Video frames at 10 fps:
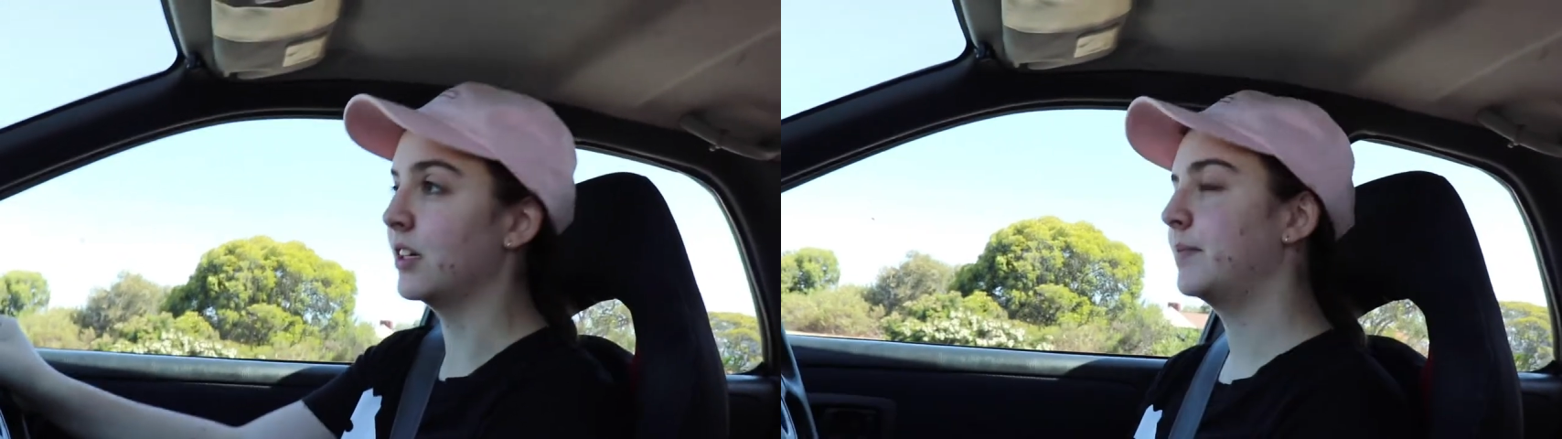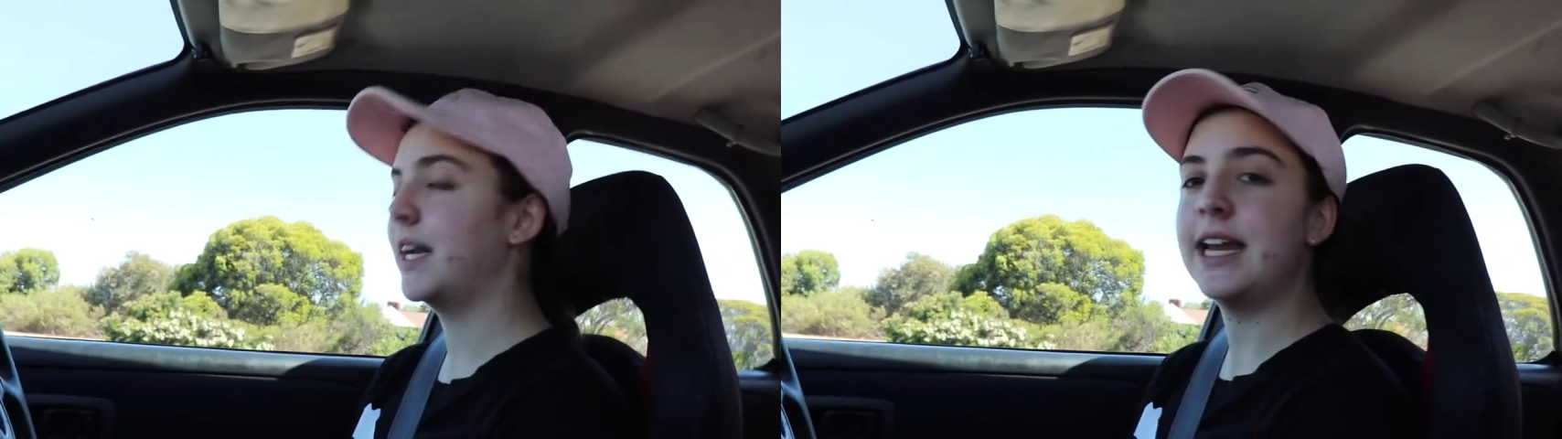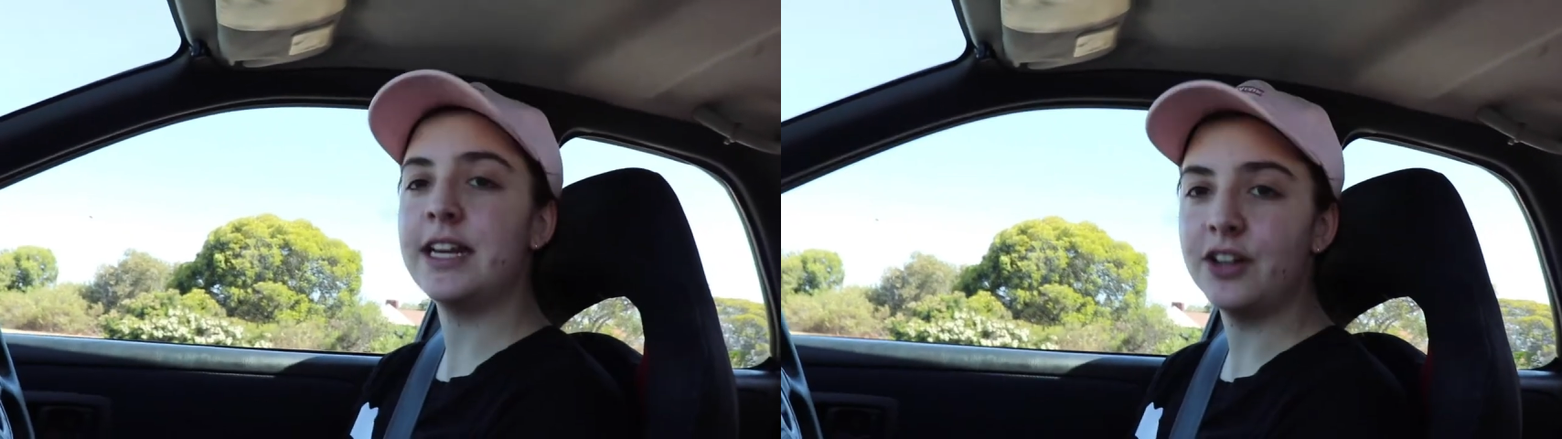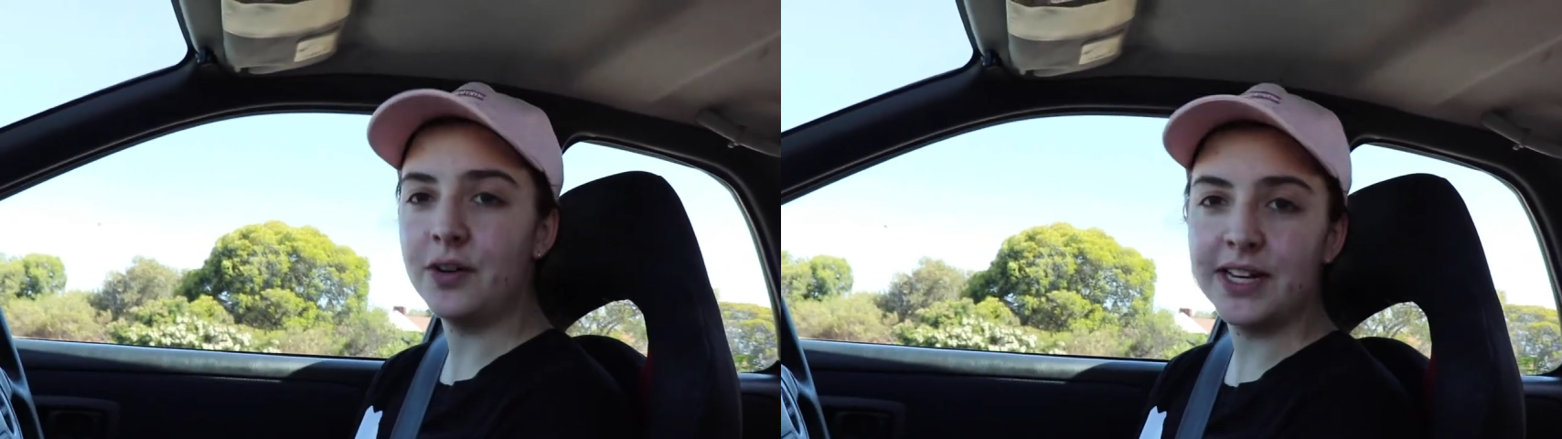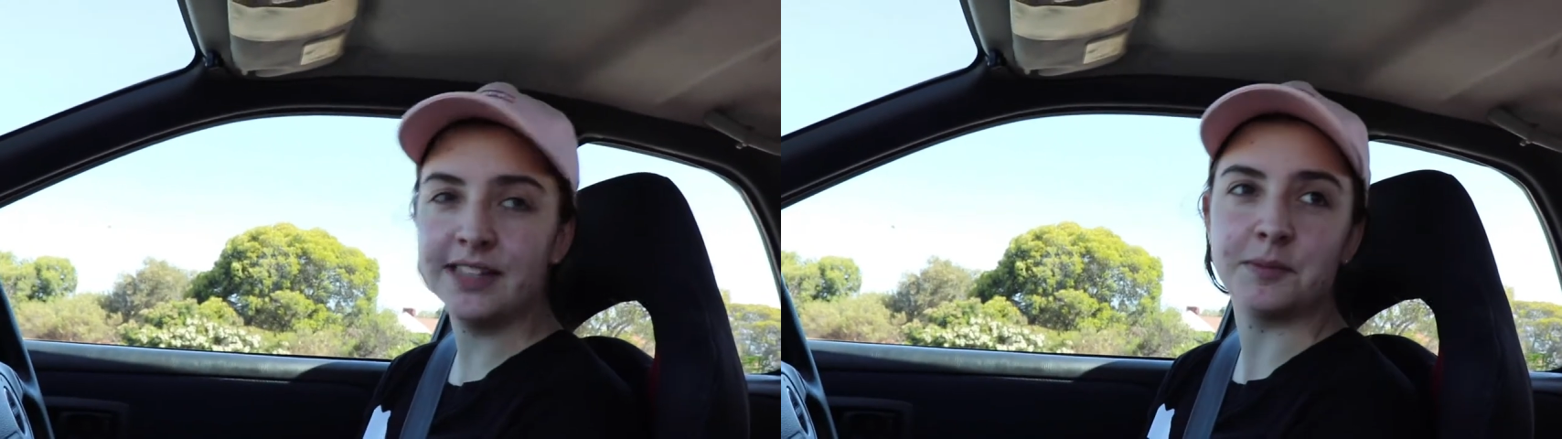But I didn't
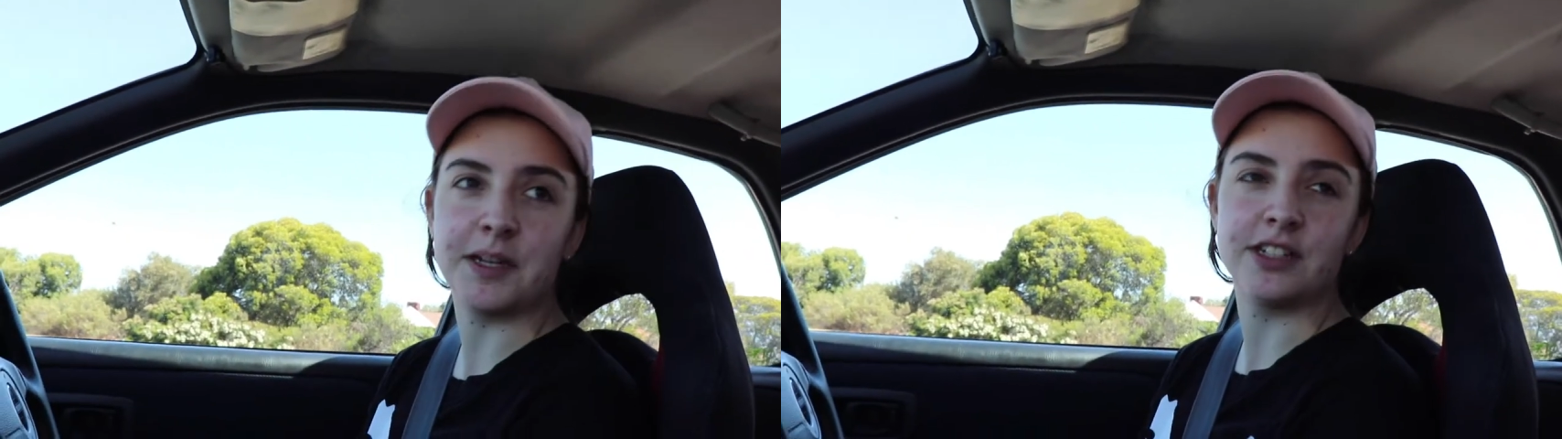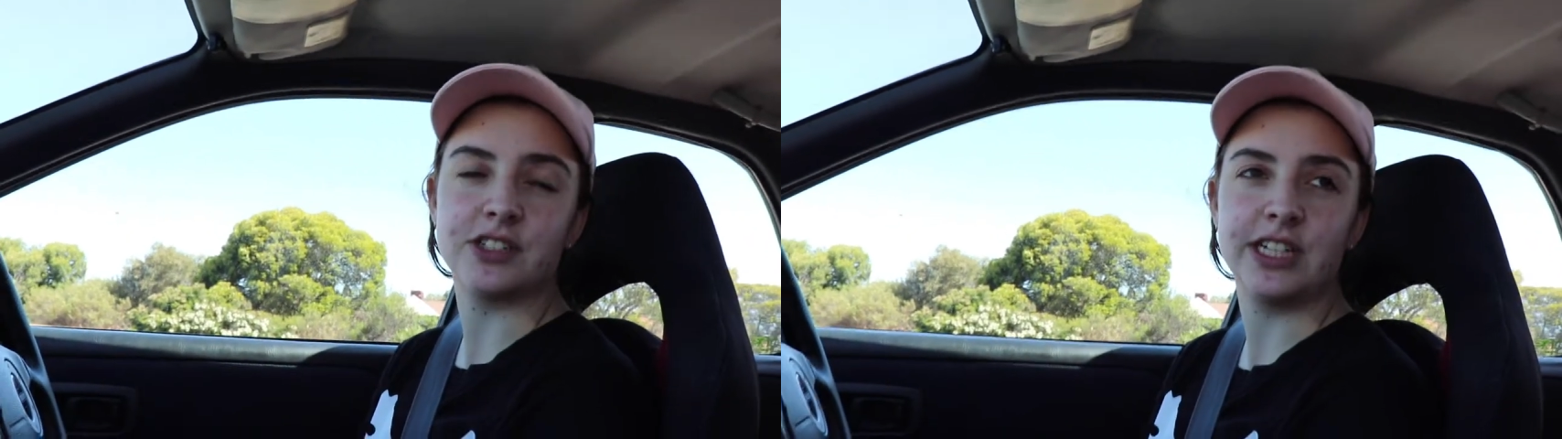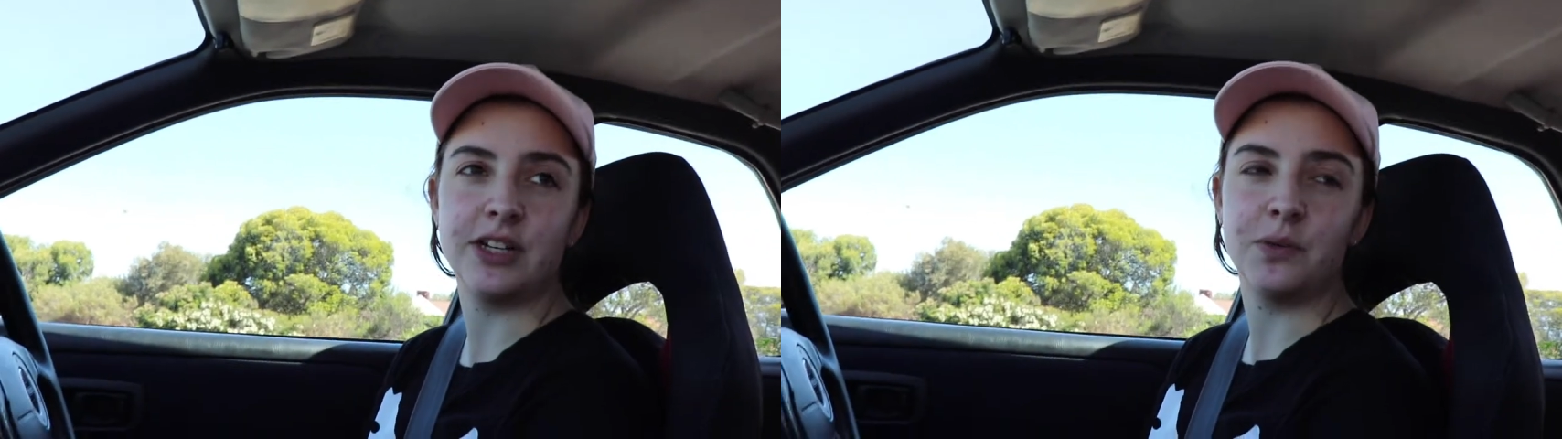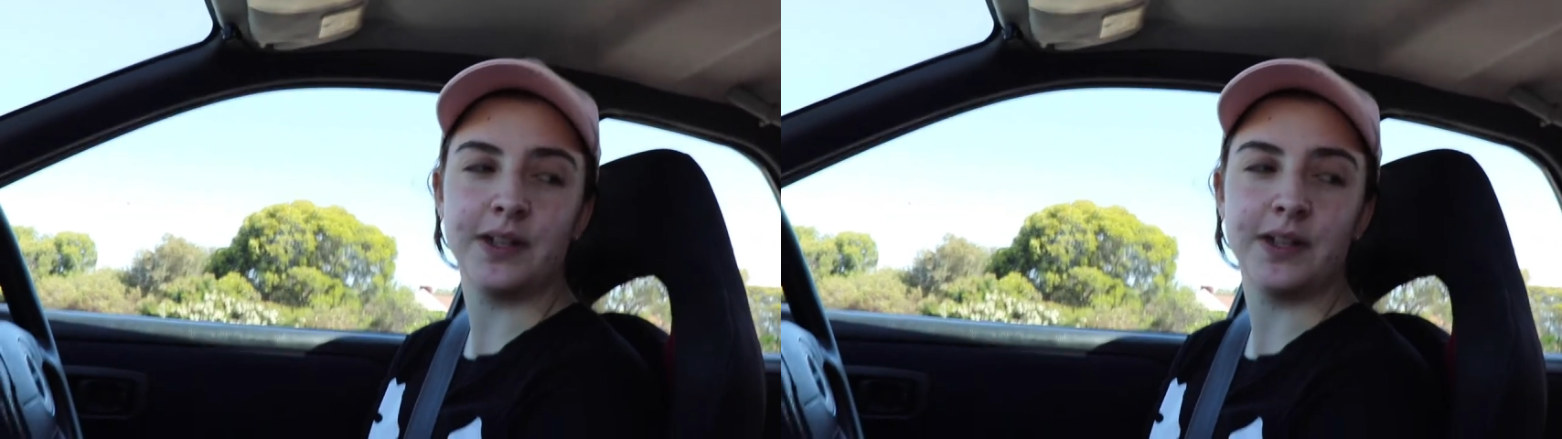go in as much. Nico